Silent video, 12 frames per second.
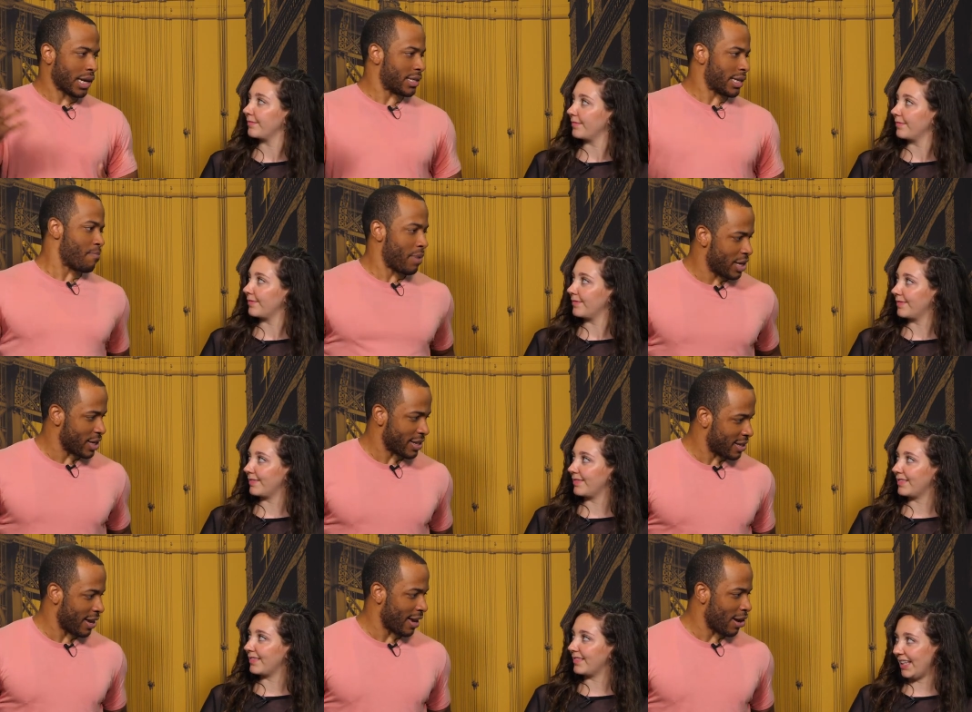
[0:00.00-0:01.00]
Speaker 1: a 10 page
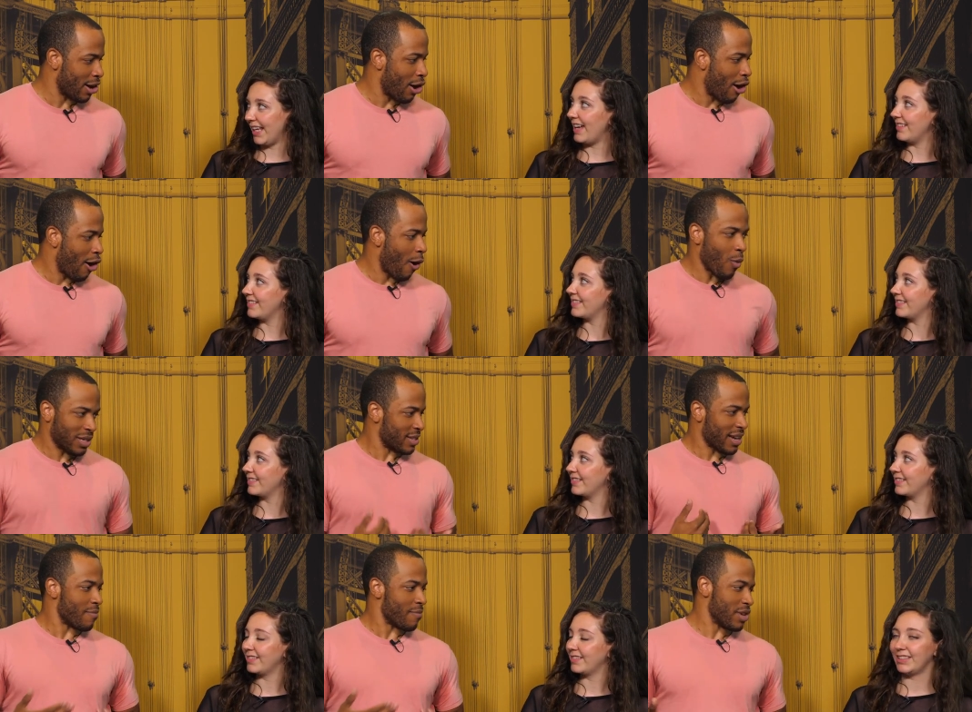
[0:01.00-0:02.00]
essay yeah. on what
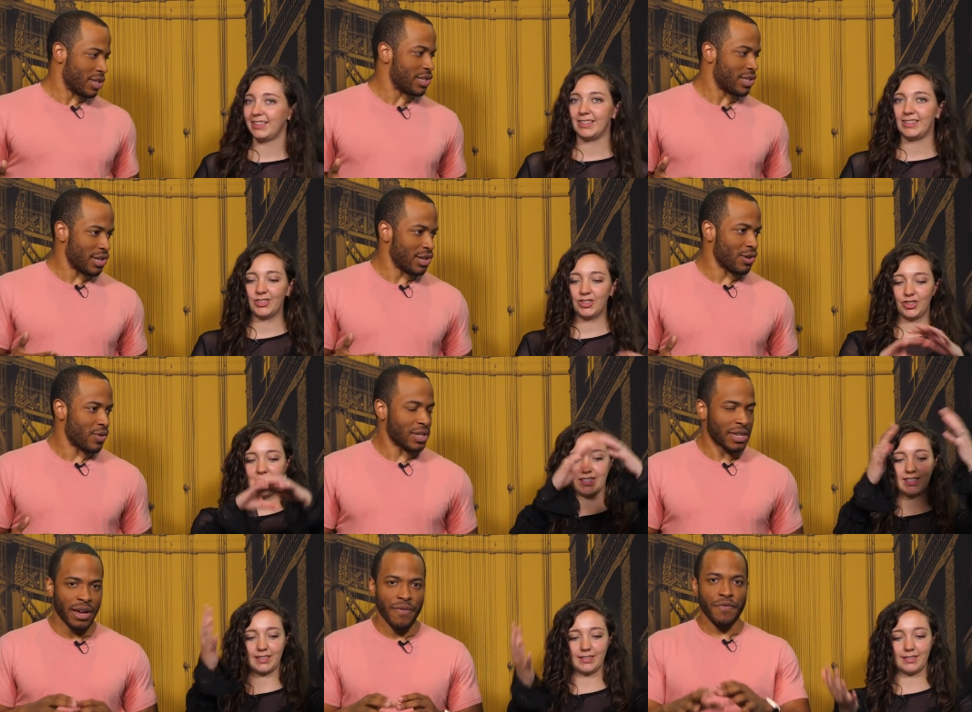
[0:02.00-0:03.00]
design means to you. It's, it's
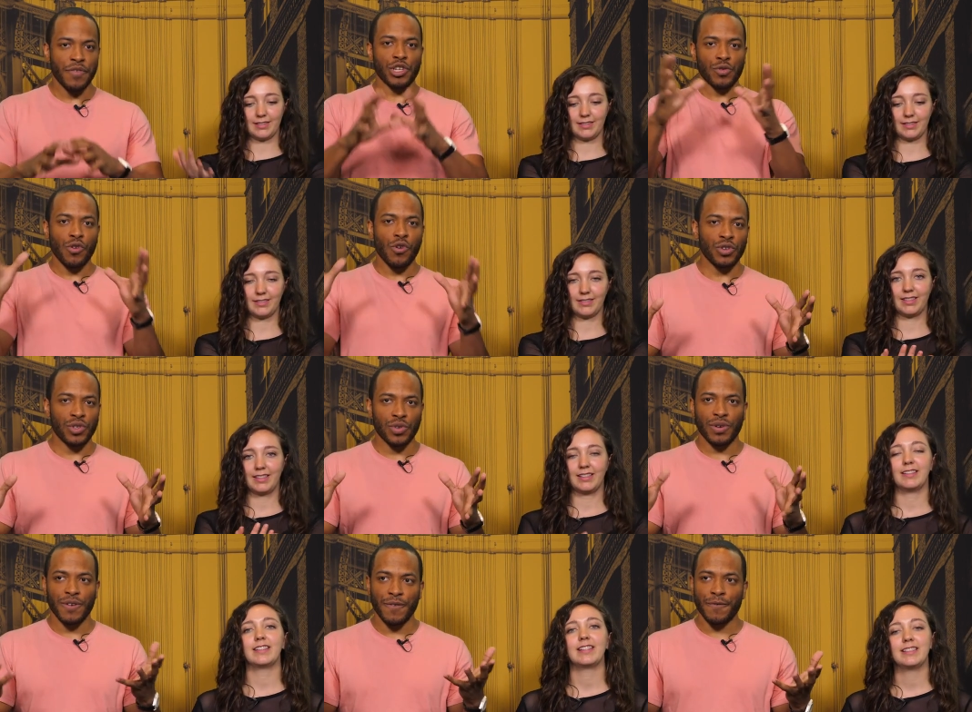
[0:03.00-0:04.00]
like a visual sort
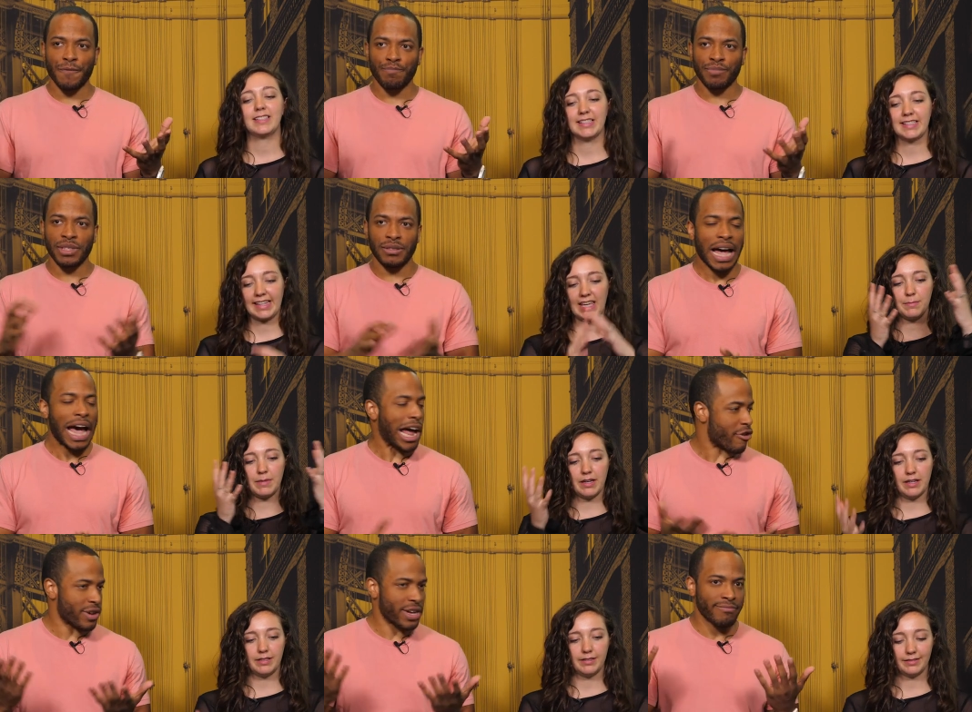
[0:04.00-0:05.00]
of
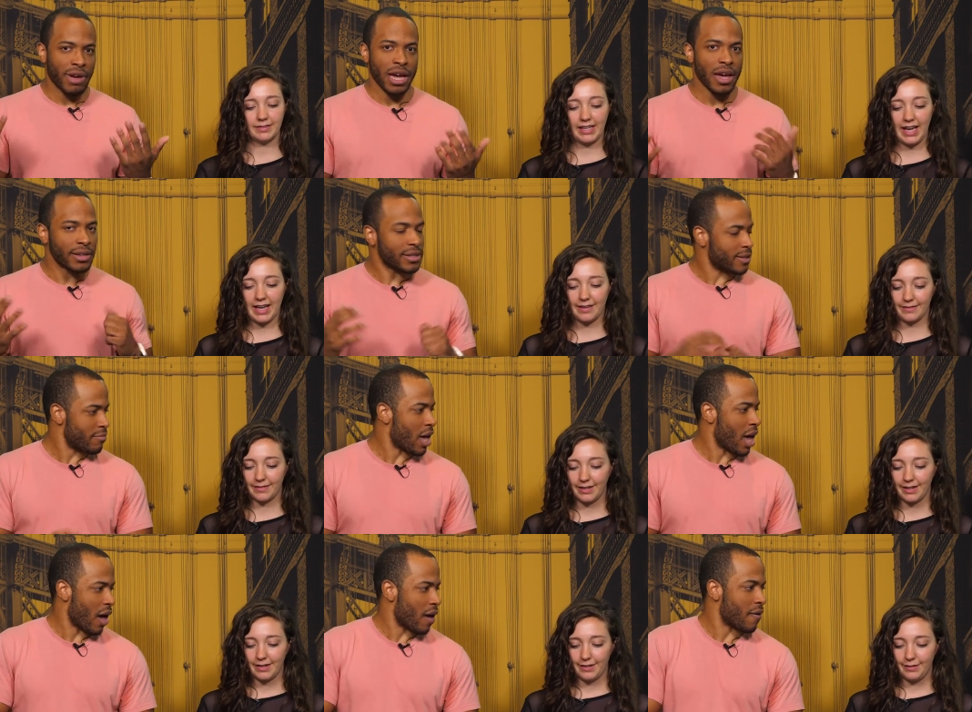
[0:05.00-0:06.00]
diary, I yeah. Guess.
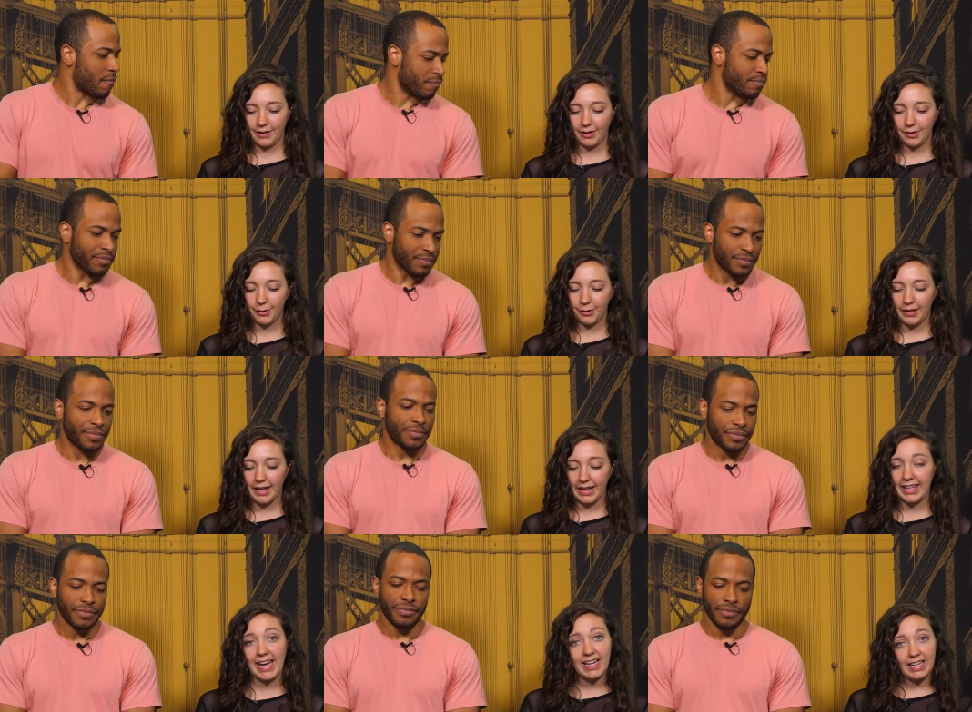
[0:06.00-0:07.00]
Yeah.
Speaker 2: Very cool. Uh,
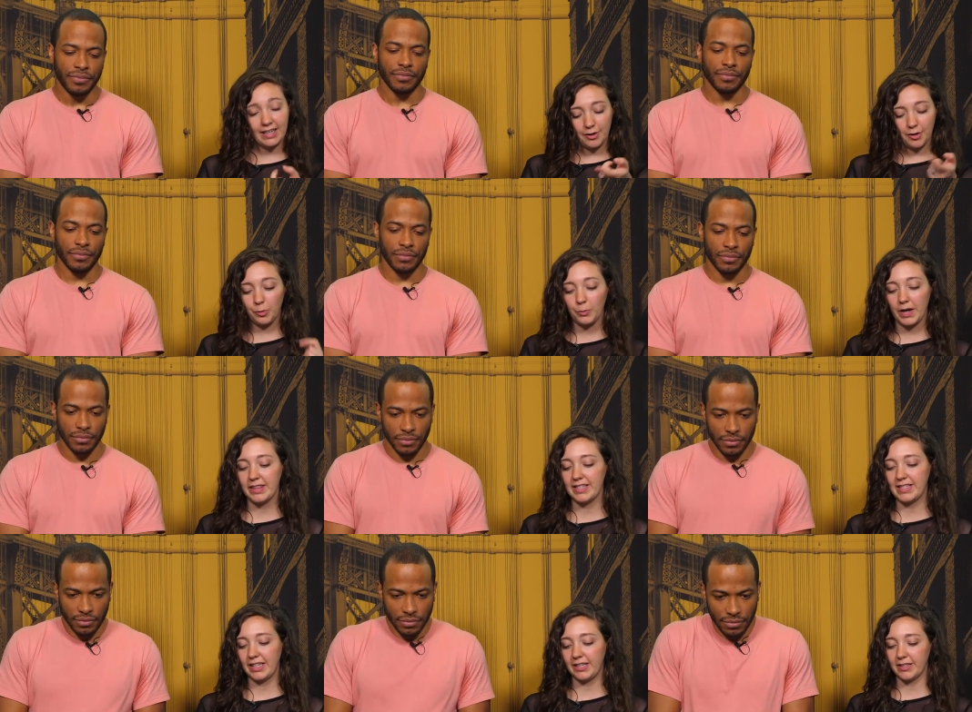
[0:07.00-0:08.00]
Katie, who won the
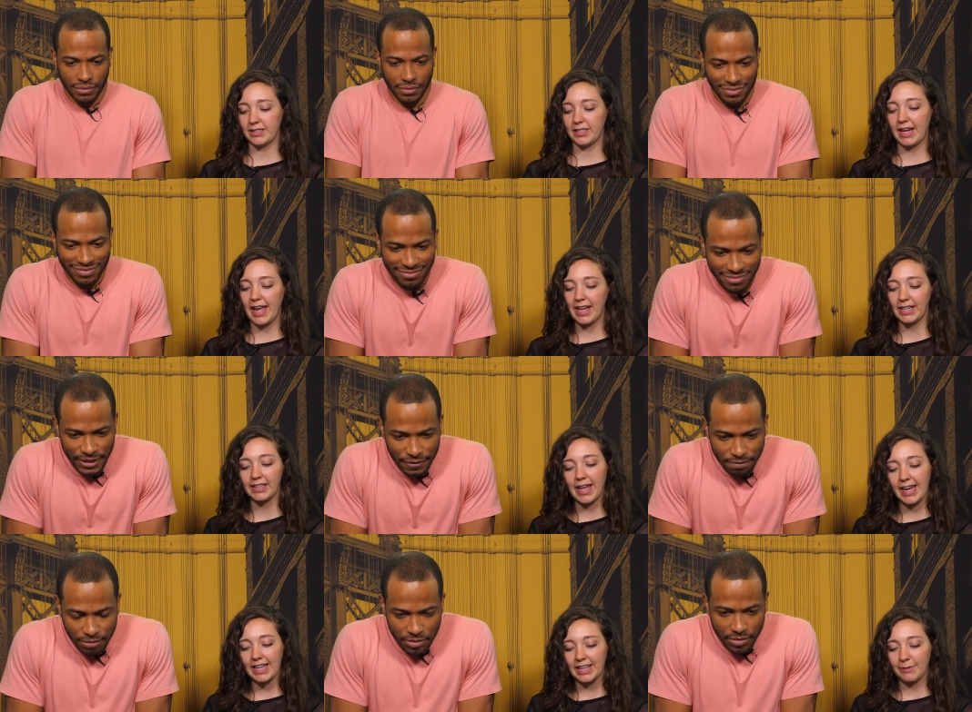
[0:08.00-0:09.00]
sticker, said, I had a
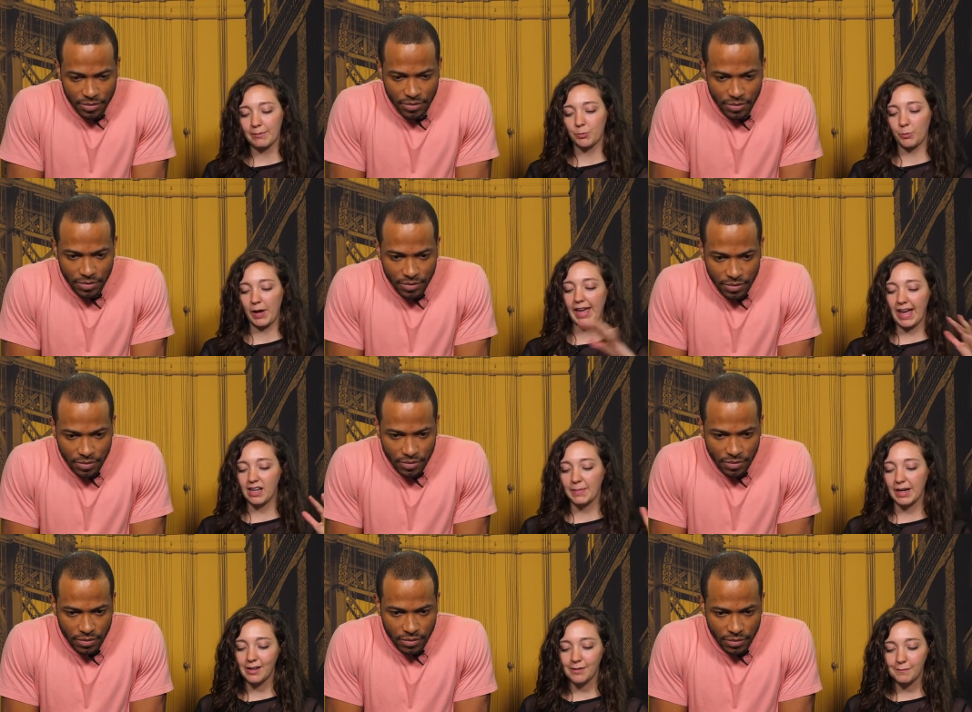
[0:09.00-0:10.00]
client that was way out of my
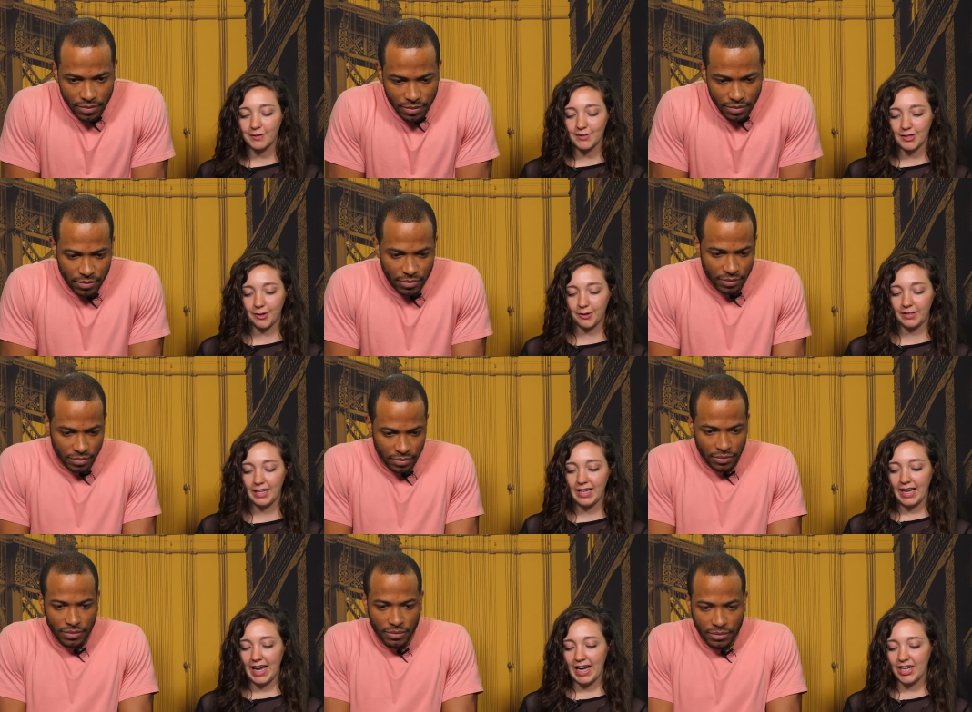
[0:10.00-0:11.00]
comfort zone
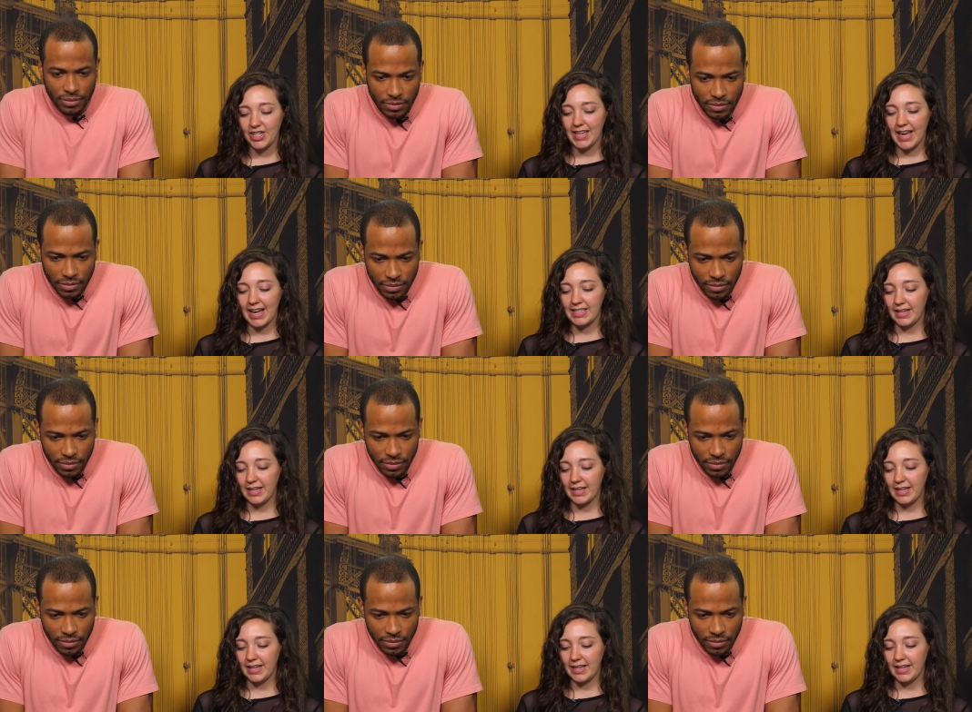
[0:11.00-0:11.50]
and I just had to